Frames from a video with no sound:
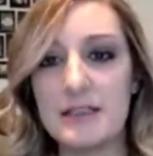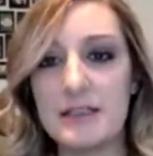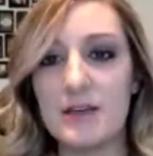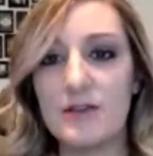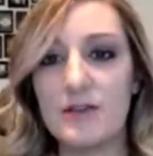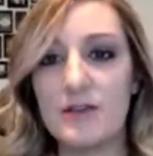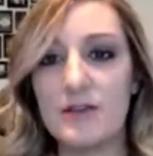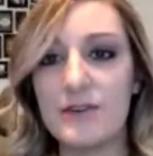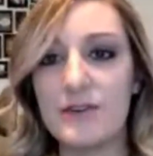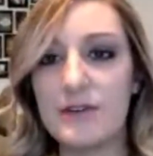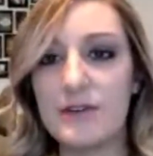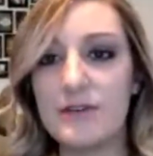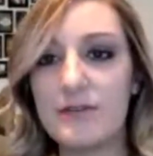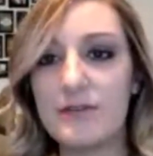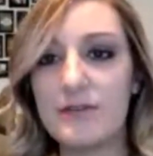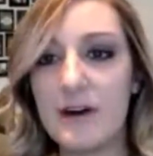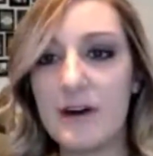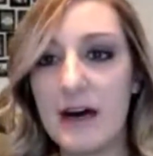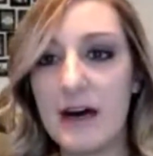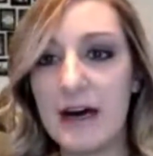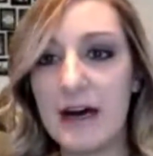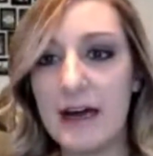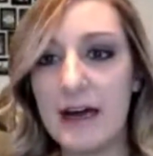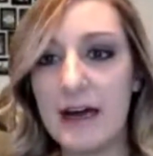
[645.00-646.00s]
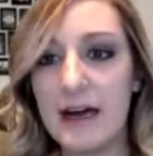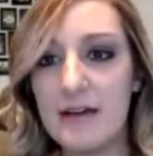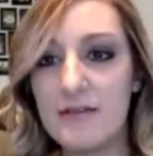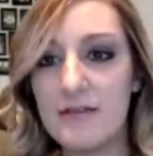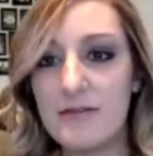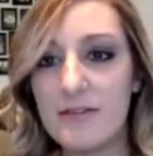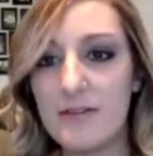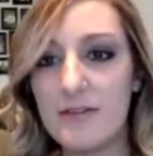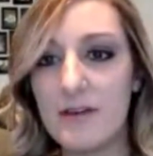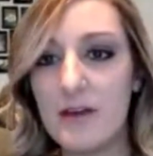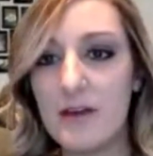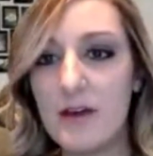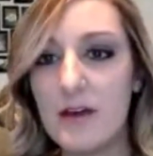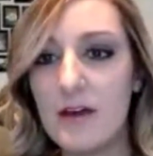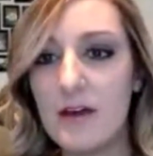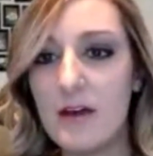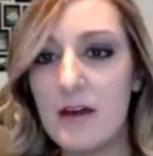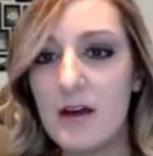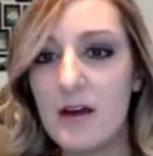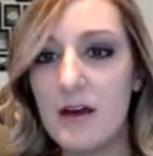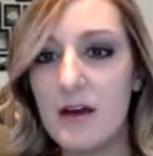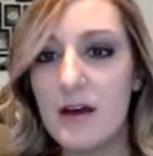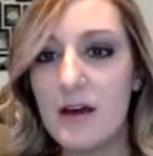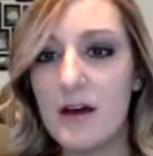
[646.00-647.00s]
so for 5,
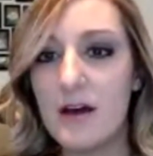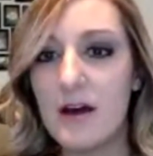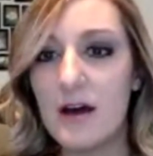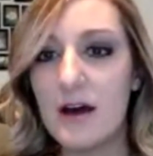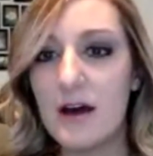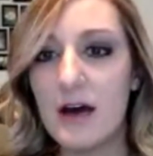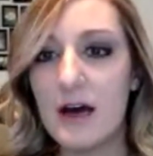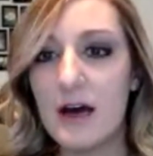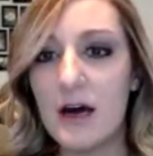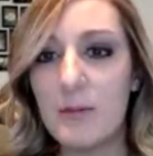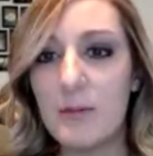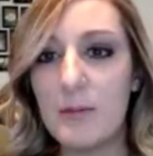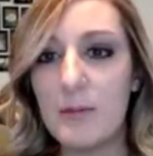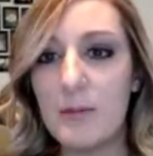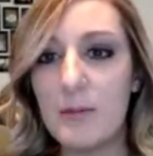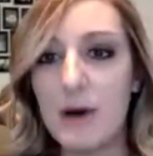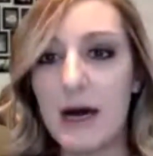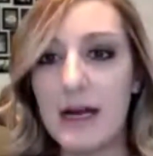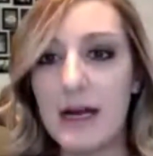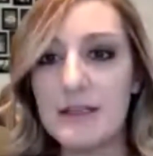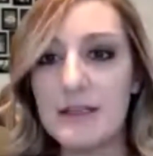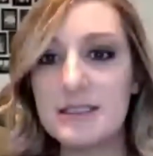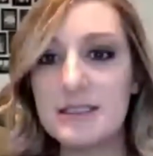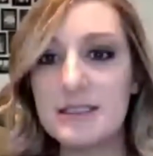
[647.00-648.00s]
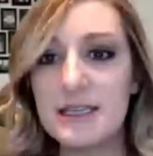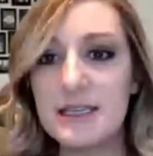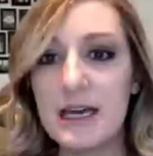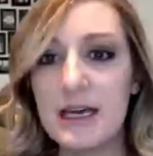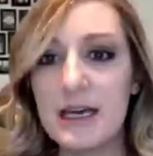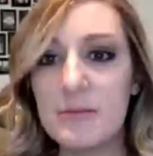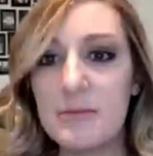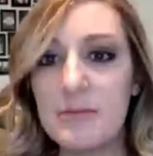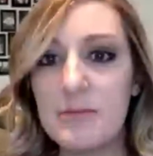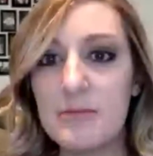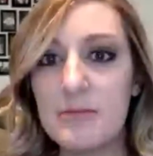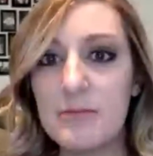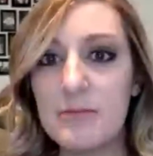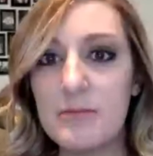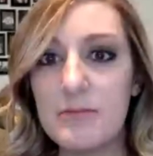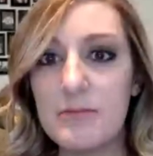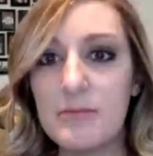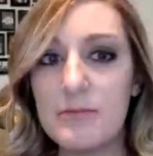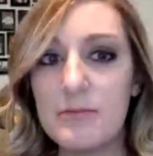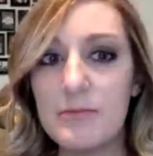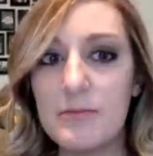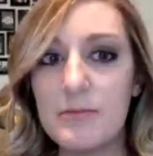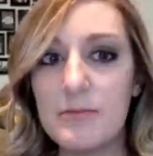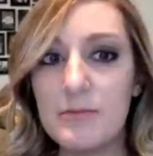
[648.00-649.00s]
I said
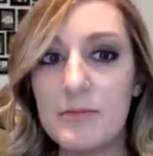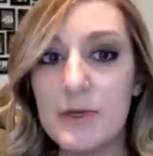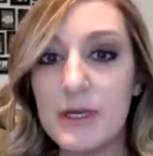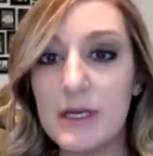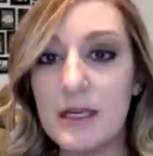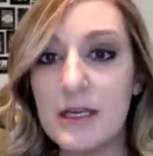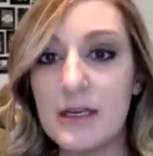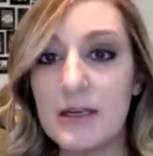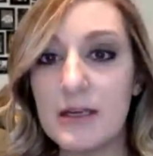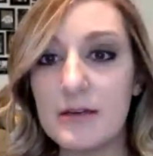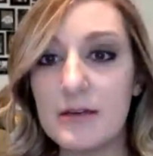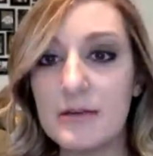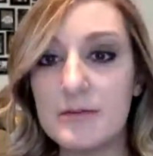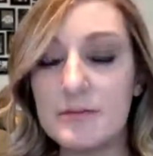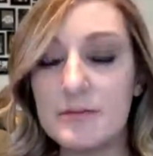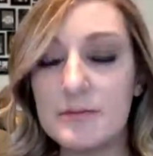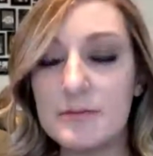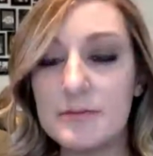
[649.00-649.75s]
B.